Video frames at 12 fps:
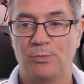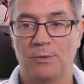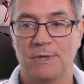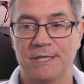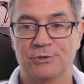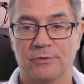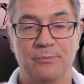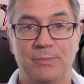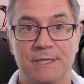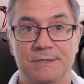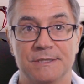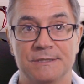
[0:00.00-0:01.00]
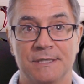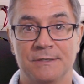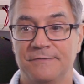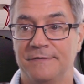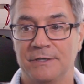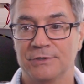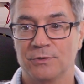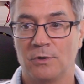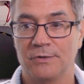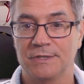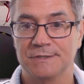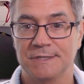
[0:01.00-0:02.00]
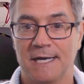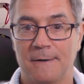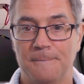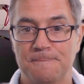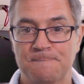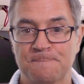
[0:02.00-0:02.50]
put my trim pieces in to finish all this out.